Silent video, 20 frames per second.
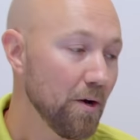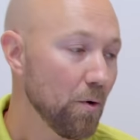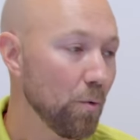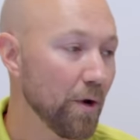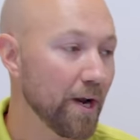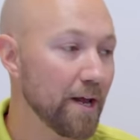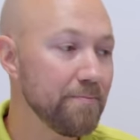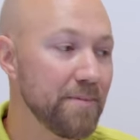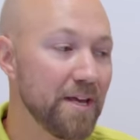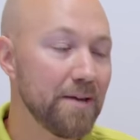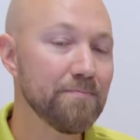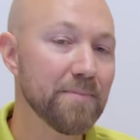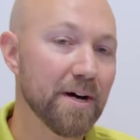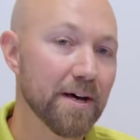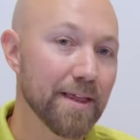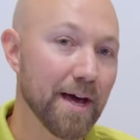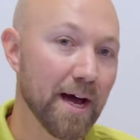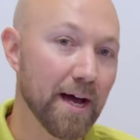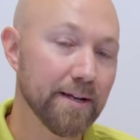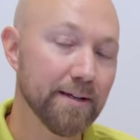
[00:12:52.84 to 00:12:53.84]
What I mean
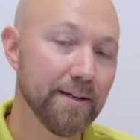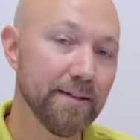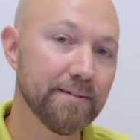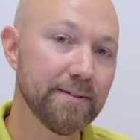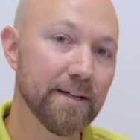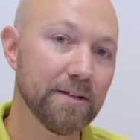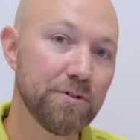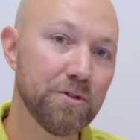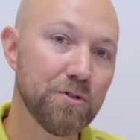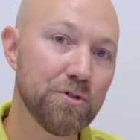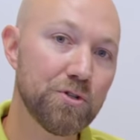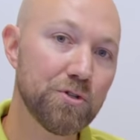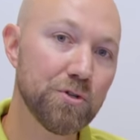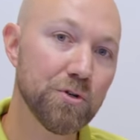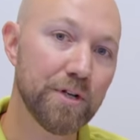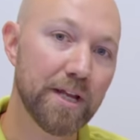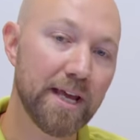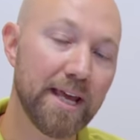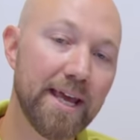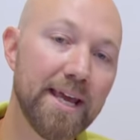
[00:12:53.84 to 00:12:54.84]
by that is that you
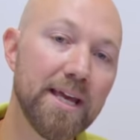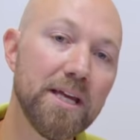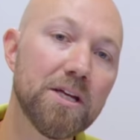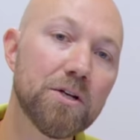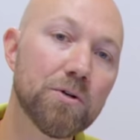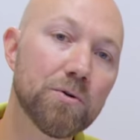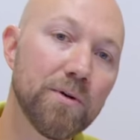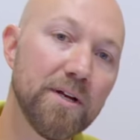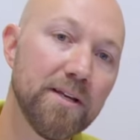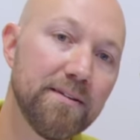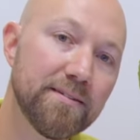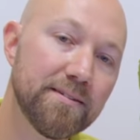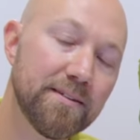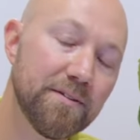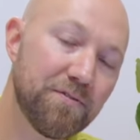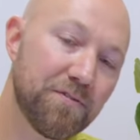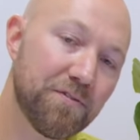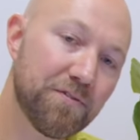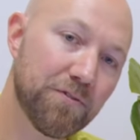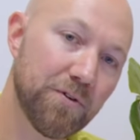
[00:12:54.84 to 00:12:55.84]
should increase the
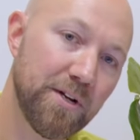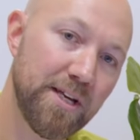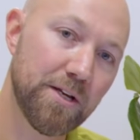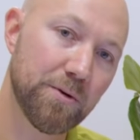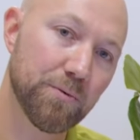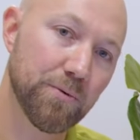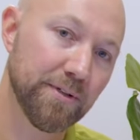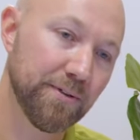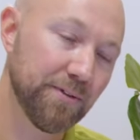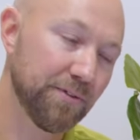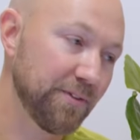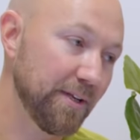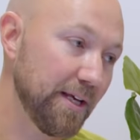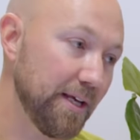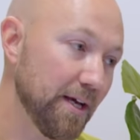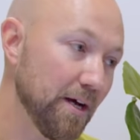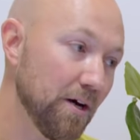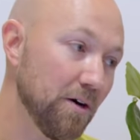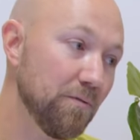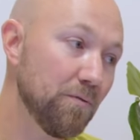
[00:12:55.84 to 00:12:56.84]

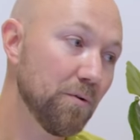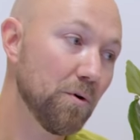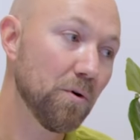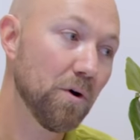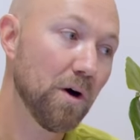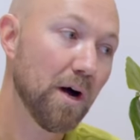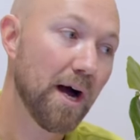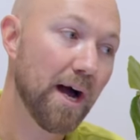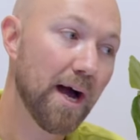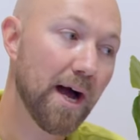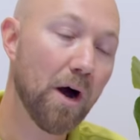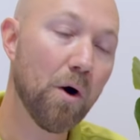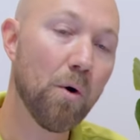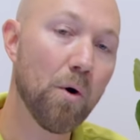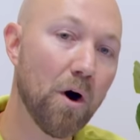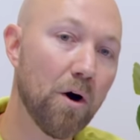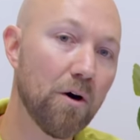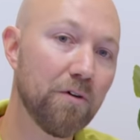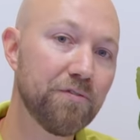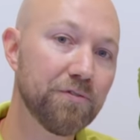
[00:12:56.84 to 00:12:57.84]
frequency of
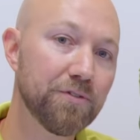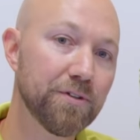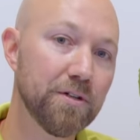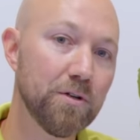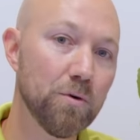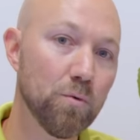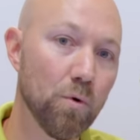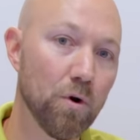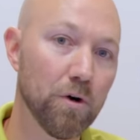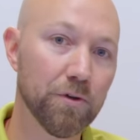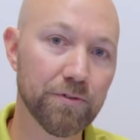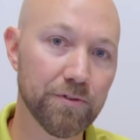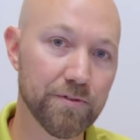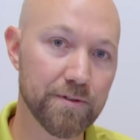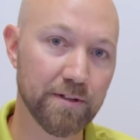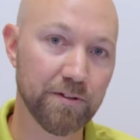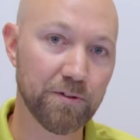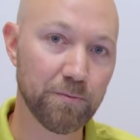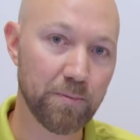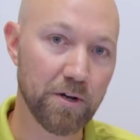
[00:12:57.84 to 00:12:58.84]
how often you water
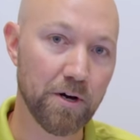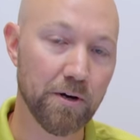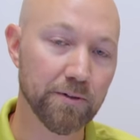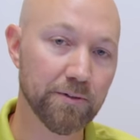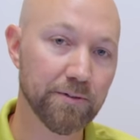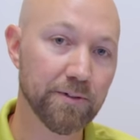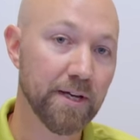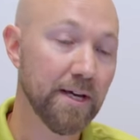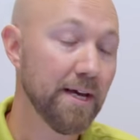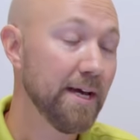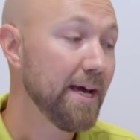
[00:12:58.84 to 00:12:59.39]
this plant.